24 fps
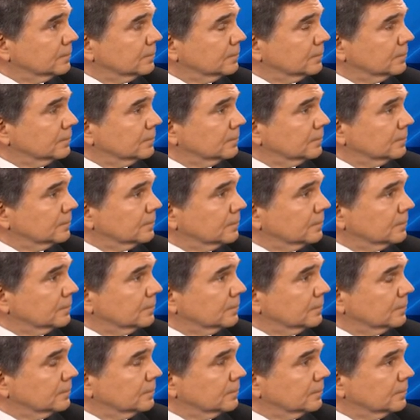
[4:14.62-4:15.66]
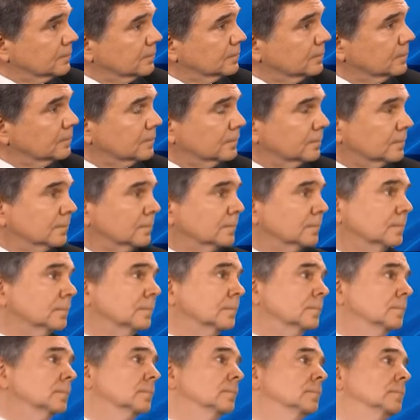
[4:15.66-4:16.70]

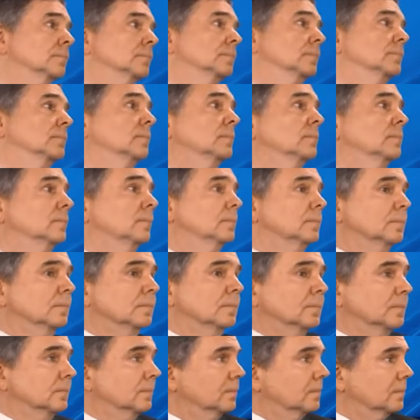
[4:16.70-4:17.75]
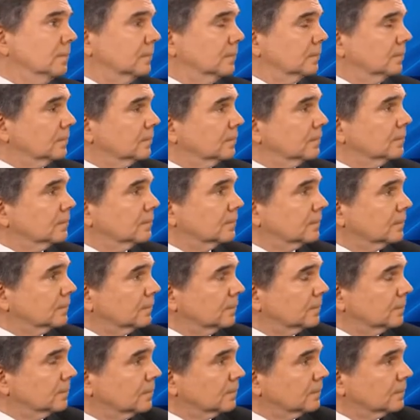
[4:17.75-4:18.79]

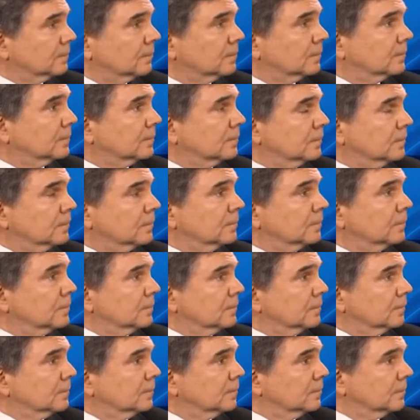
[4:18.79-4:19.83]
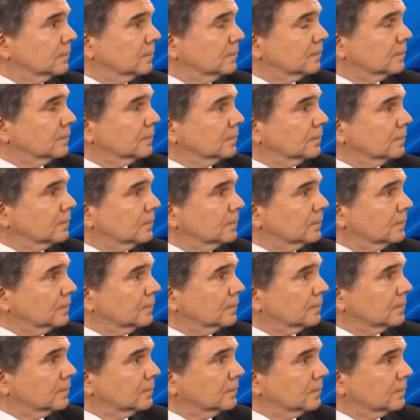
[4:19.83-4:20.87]

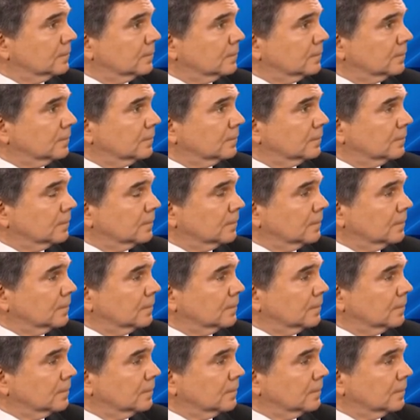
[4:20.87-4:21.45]
[no speech]